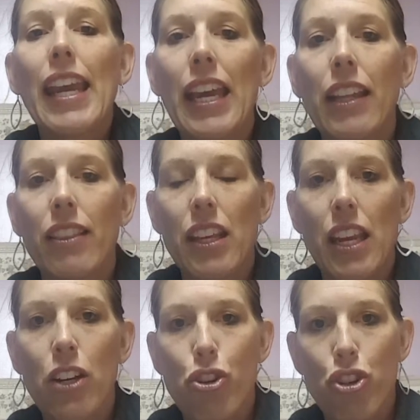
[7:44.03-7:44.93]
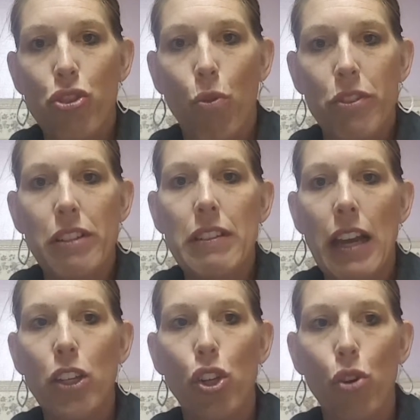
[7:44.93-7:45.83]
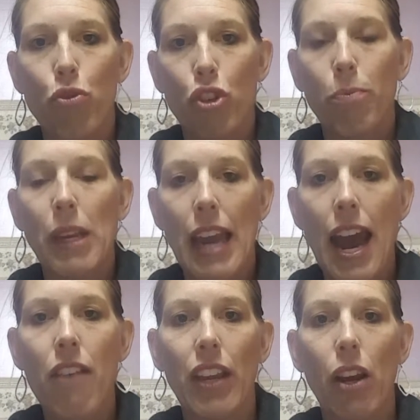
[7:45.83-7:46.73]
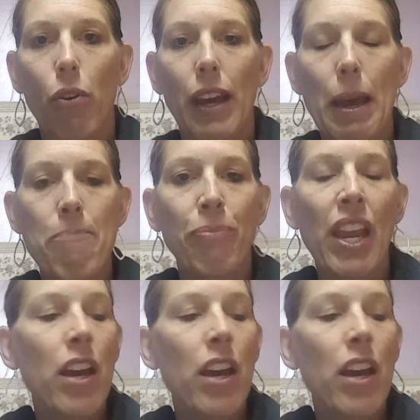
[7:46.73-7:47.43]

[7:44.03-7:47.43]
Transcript: in the energy sources that you should be having, okay?